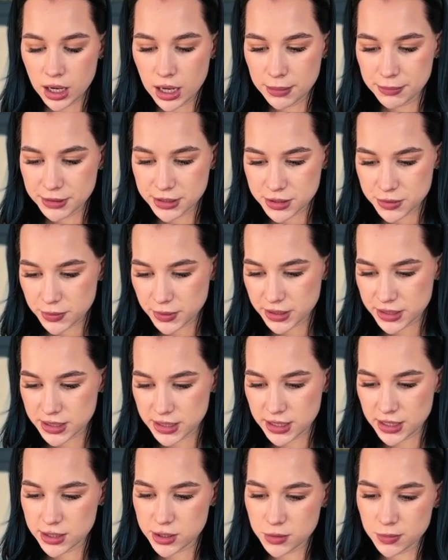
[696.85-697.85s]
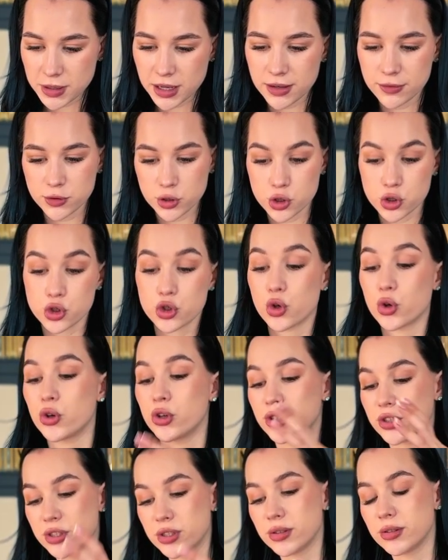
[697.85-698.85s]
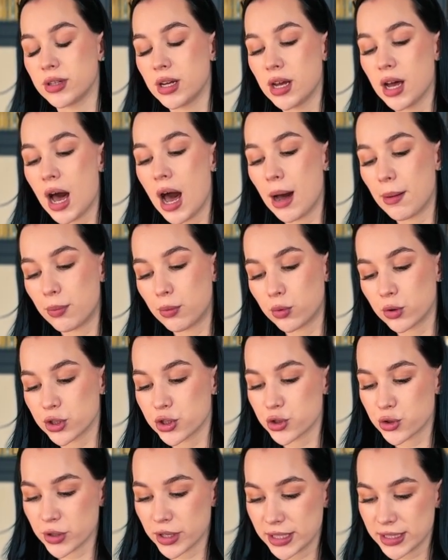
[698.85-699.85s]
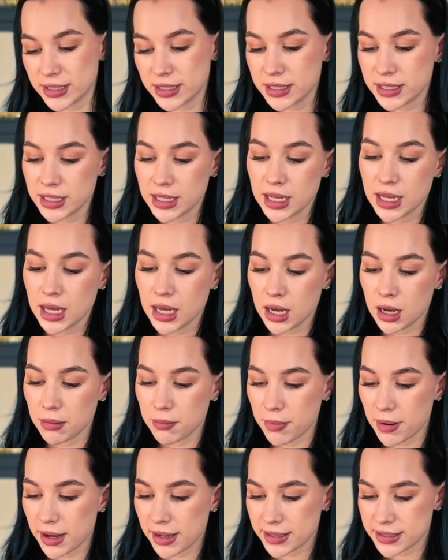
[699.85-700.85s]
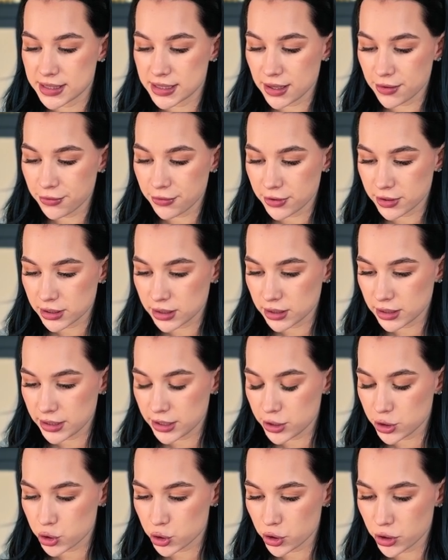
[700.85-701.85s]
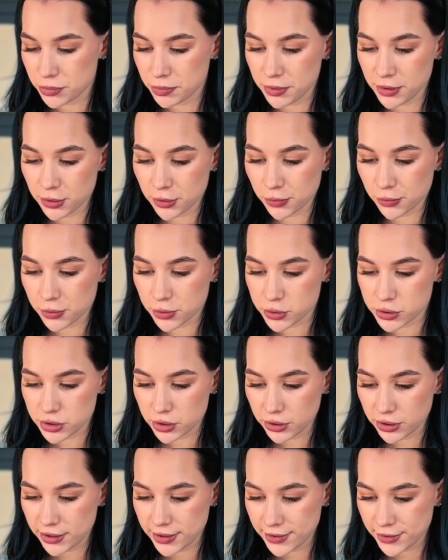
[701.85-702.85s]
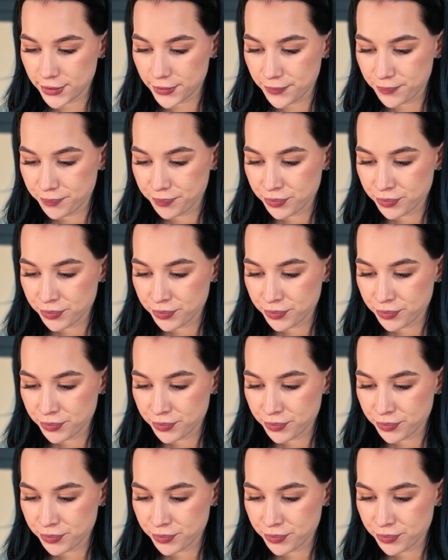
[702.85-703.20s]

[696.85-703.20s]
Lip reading: Because we can see some kind of the short upward trend, but it's definitely shouldn't be a reversal here.